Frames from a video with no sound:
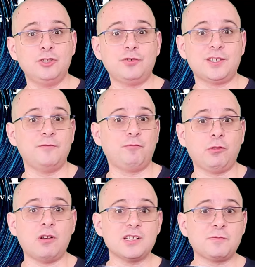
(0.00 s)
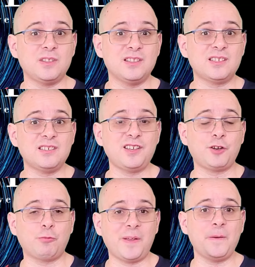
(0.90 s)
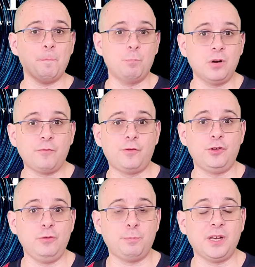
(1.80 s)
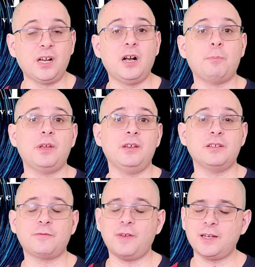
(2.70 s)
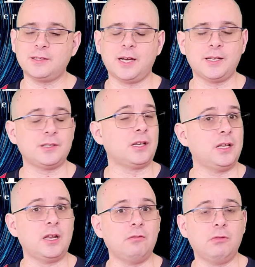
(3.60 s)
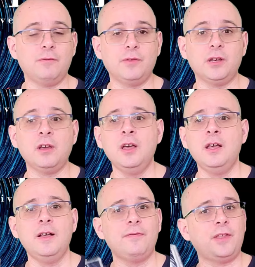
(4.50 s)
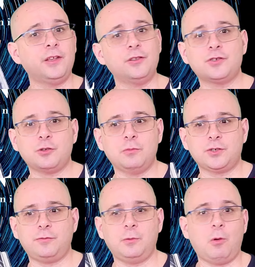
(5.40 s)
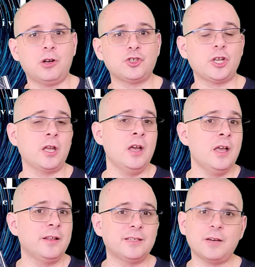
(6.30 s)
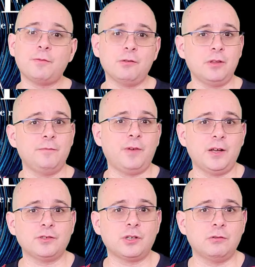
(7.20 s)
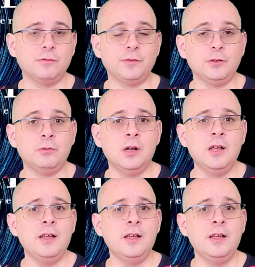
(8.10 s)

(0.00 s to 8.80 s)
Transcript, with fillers: interest in philosophy, this is a great book for you to pick up. It is fantastic and I loved it. Thank you so much for watching. Definitely a five-star review.